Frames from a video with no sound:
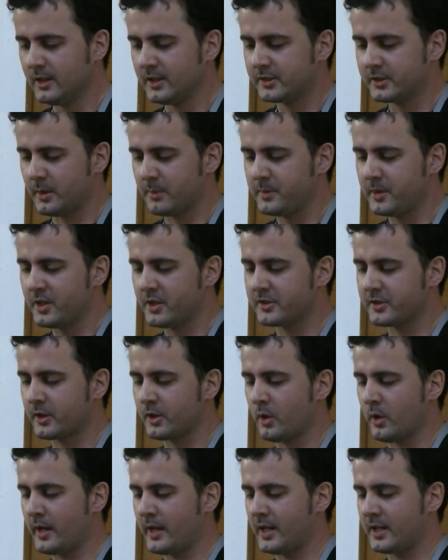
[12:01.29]
Some years
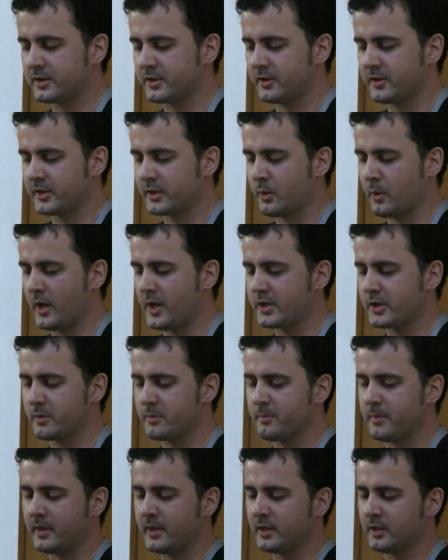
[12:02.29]
ago, I answered this
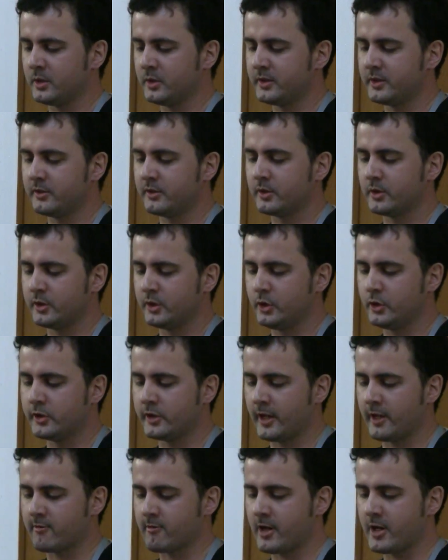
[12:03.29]
question by alluding to a new
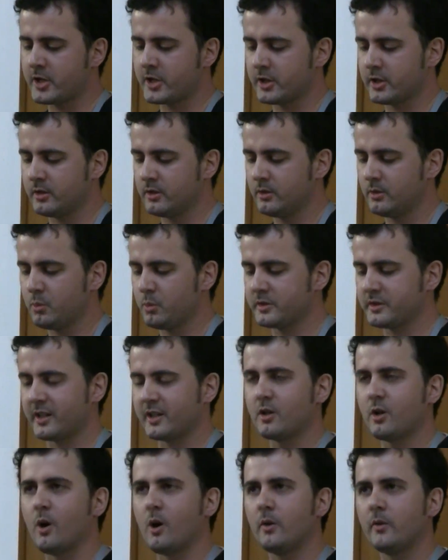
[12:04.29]
generation, what I
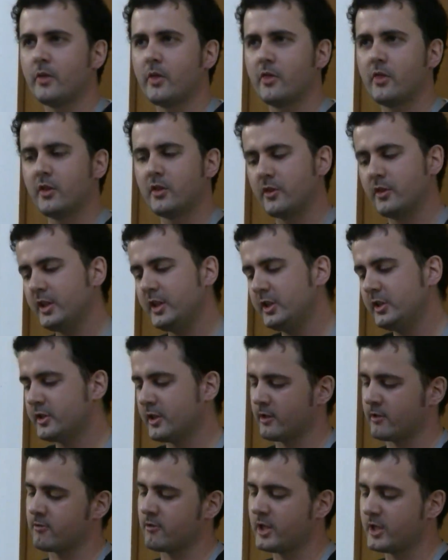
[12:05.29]
call the
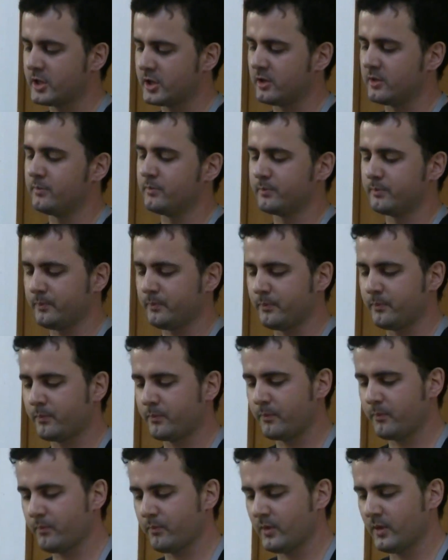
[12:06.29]
generation.
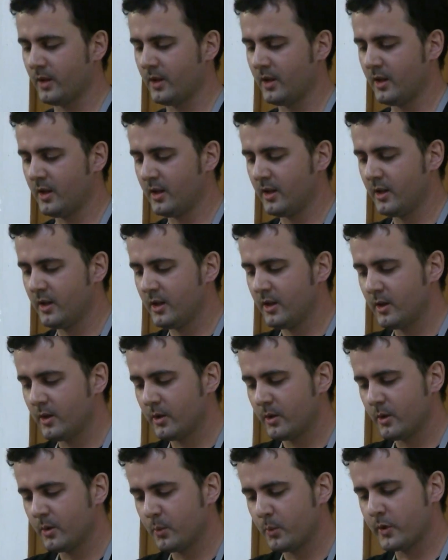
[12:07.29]

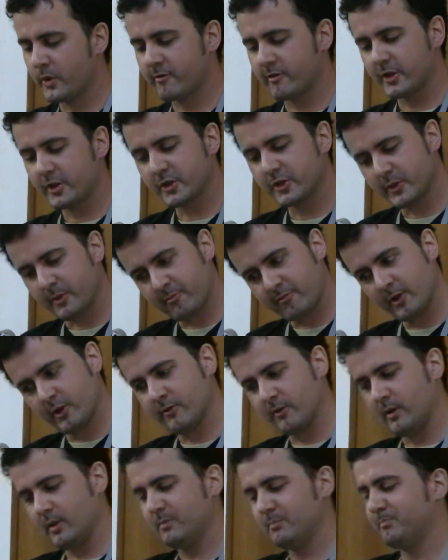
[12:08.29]
With Richard's
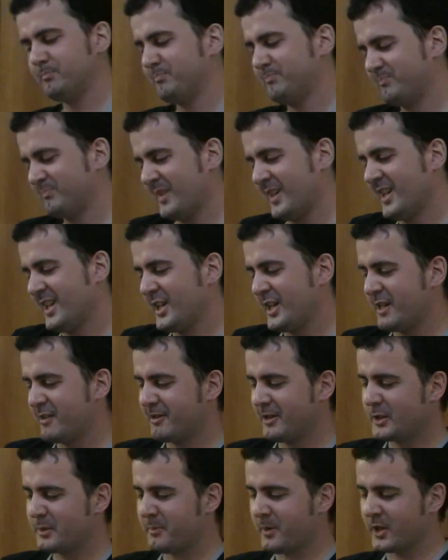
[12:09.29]
approval, he
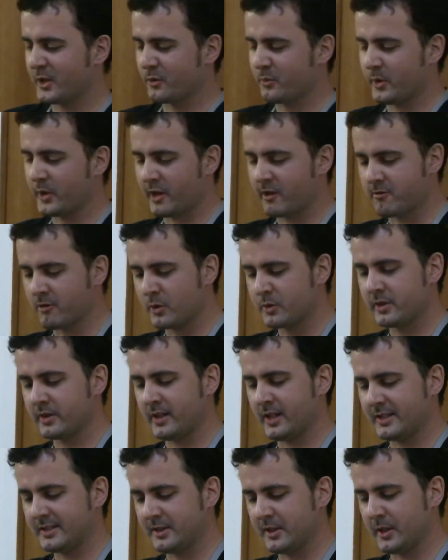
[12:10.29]
reads part of what I wrote at
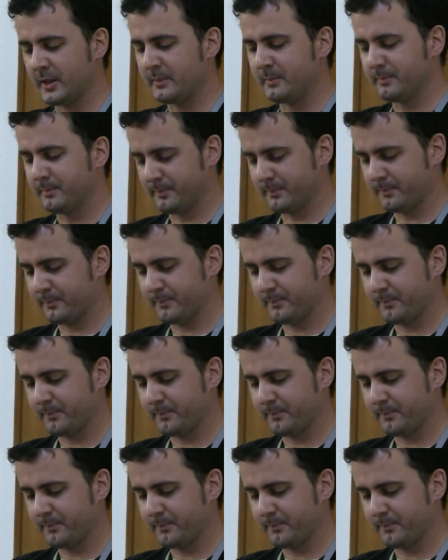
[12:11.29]
that time.